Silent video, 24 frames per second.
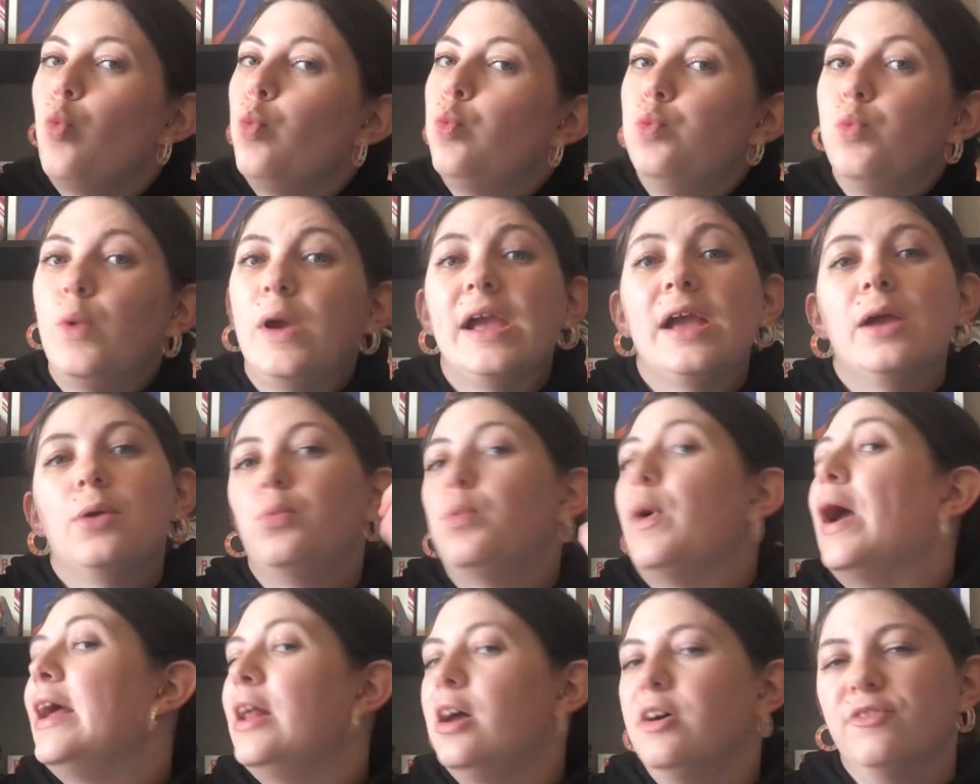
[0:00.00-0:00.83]
went
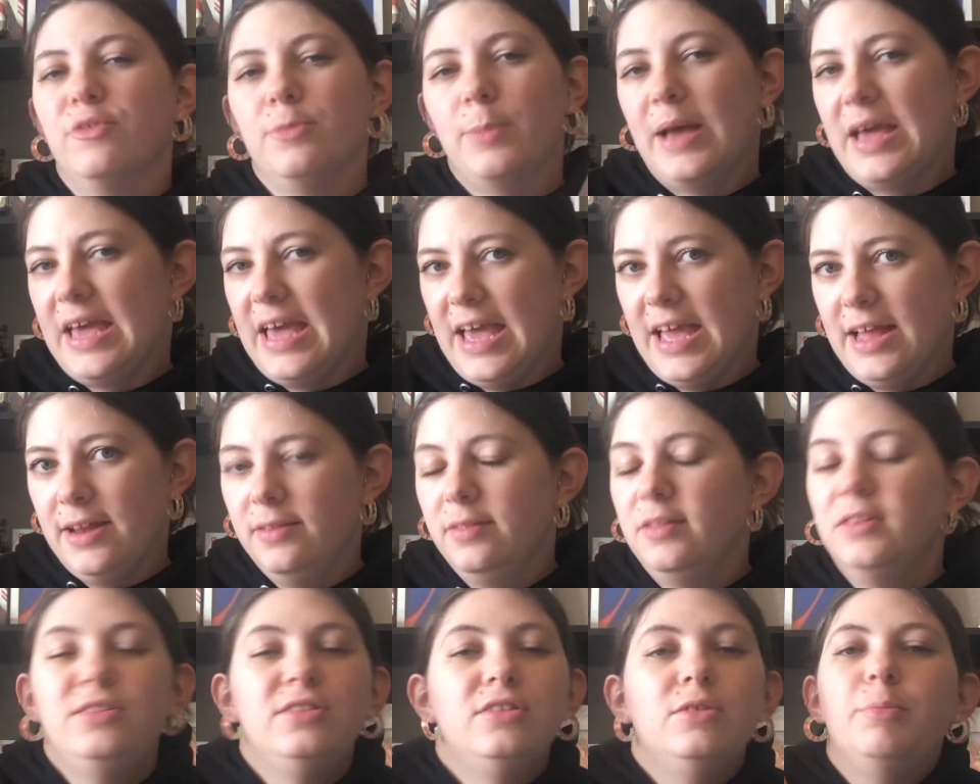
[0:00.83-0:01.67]
right over my head.
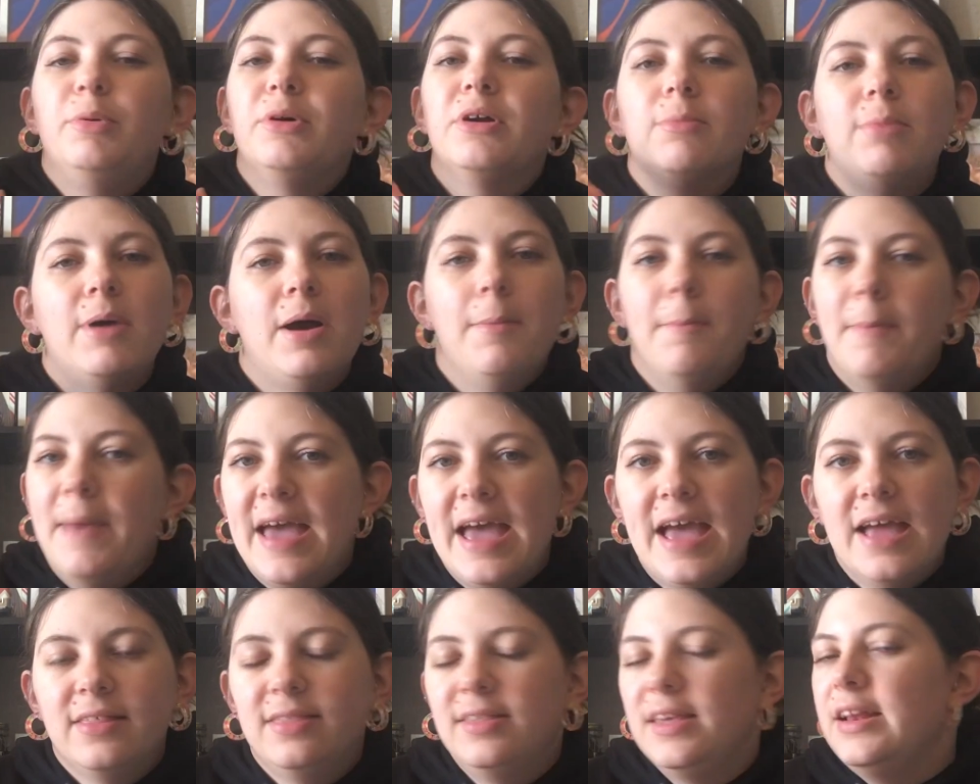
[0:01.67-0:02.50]
This is a book about
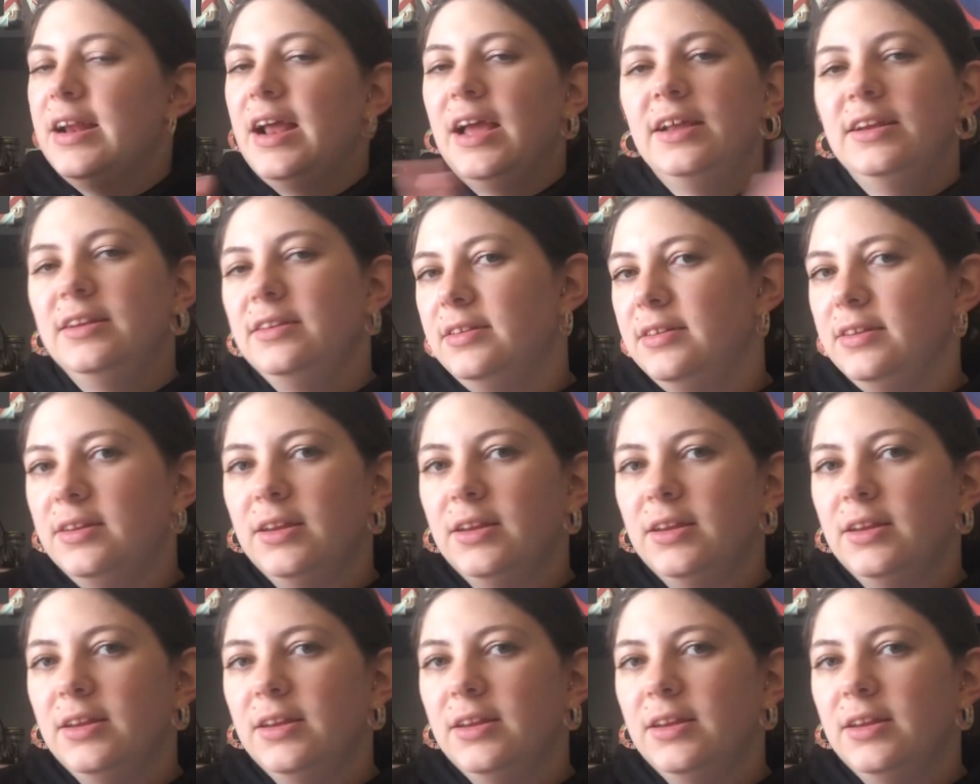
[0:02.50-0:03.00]
math, and I